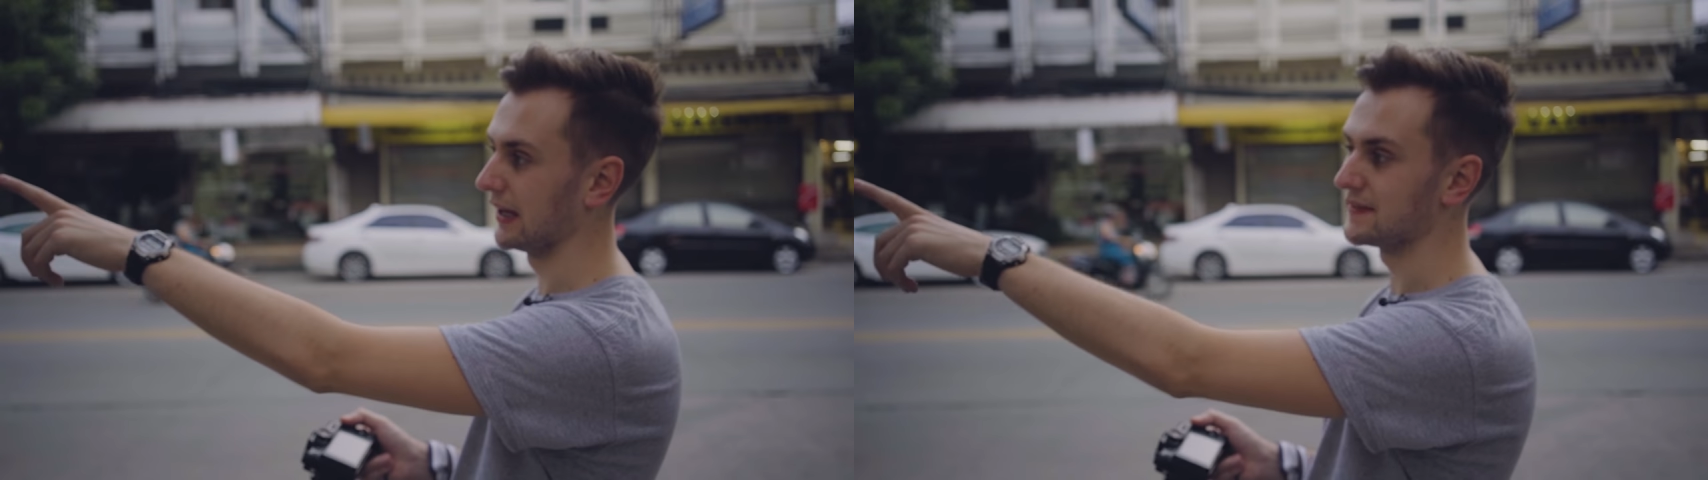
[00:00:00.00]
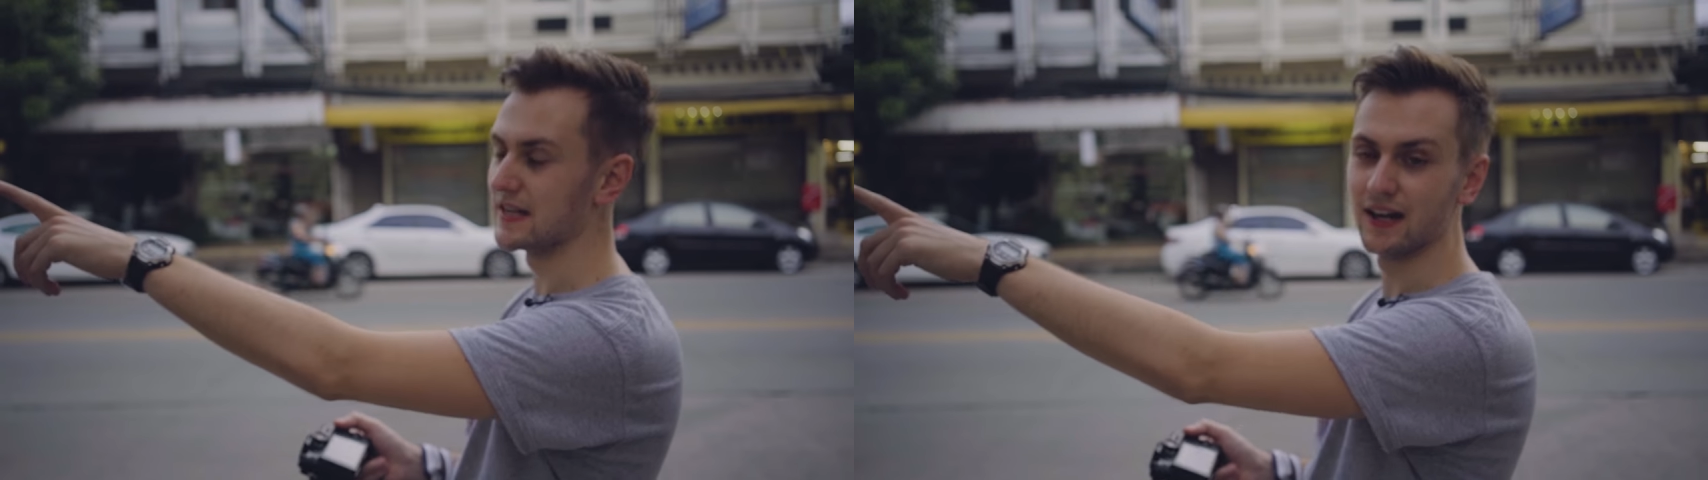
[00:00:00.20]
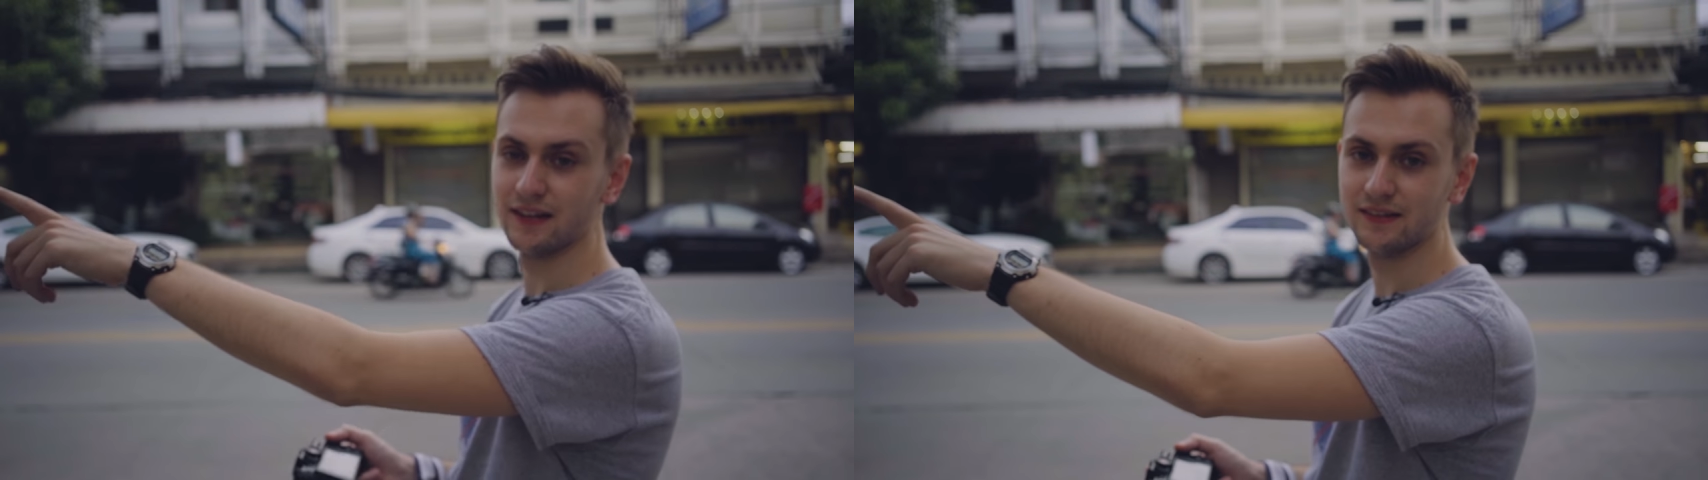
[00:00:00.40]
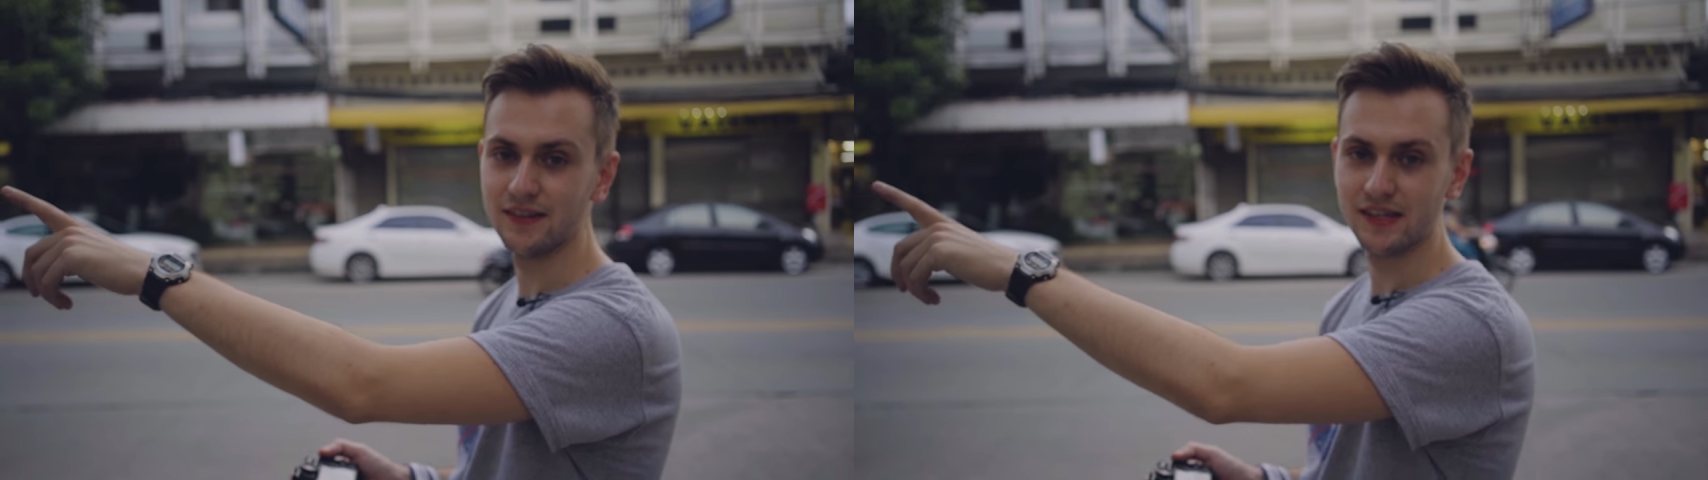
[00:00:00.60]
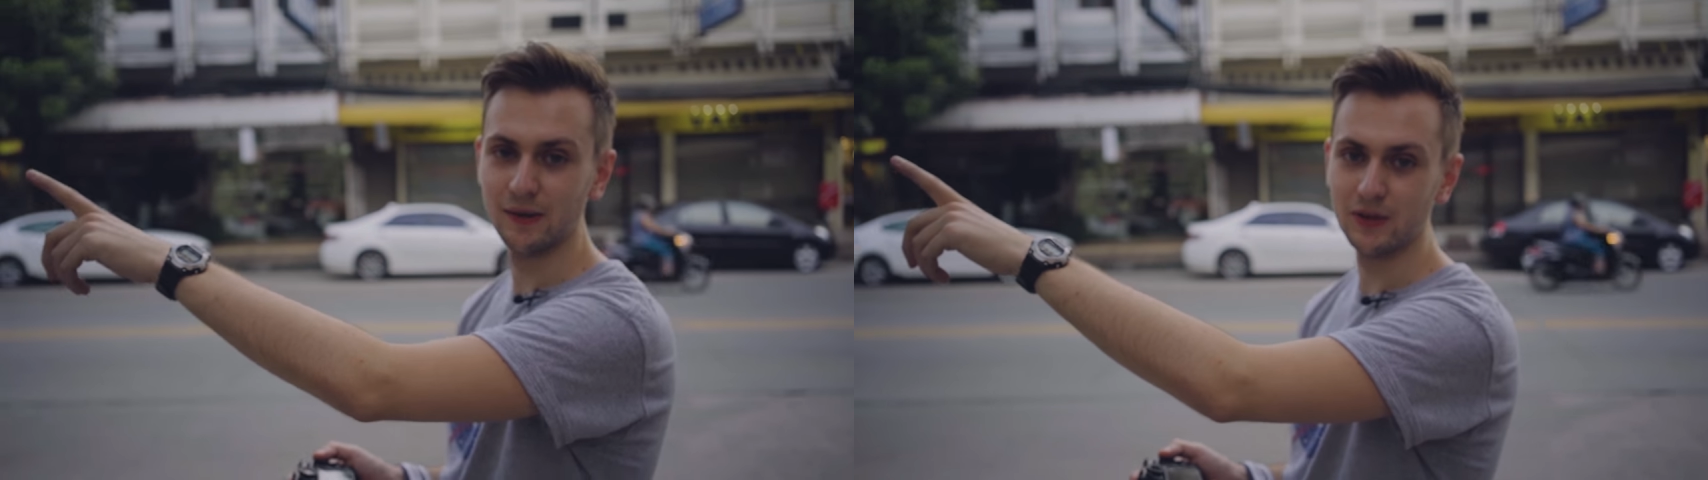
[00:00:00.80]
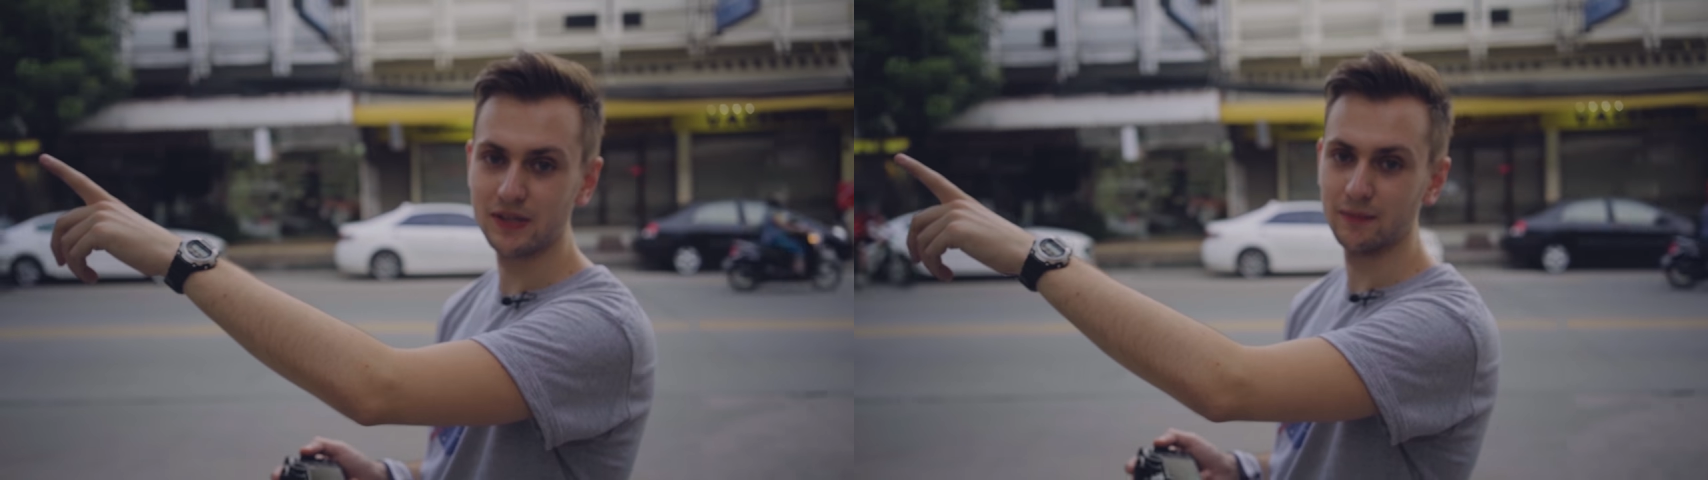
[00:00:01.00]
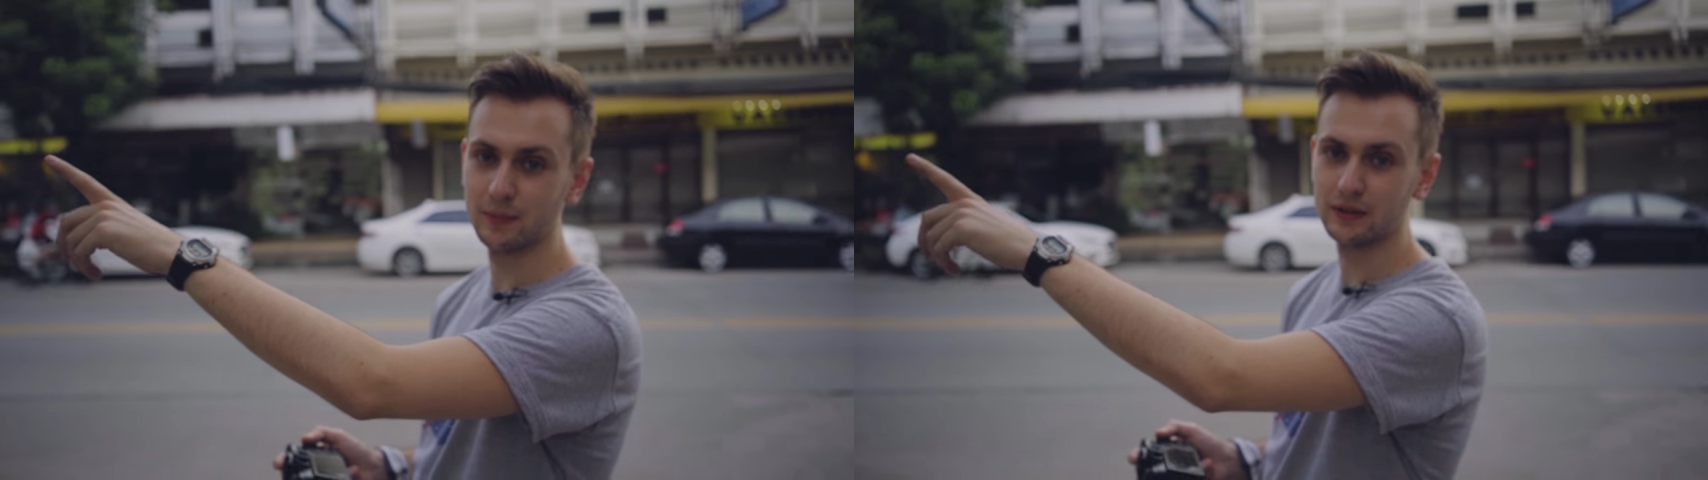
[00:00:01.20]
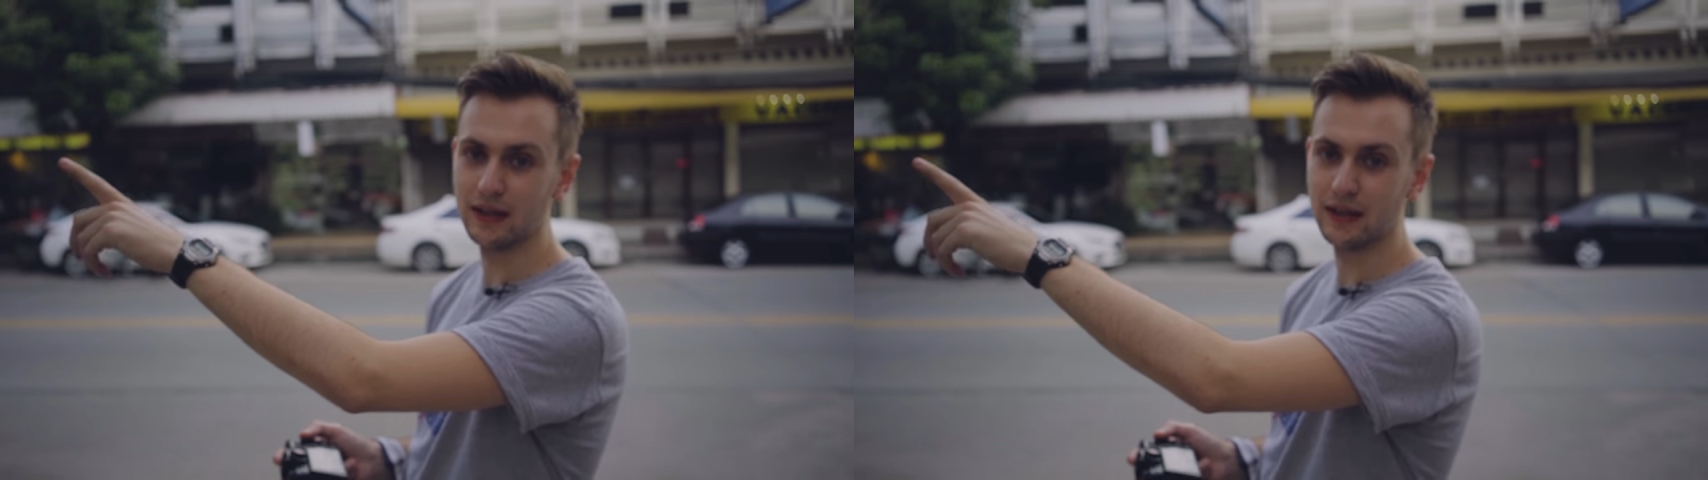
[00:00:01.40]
left again and see what's up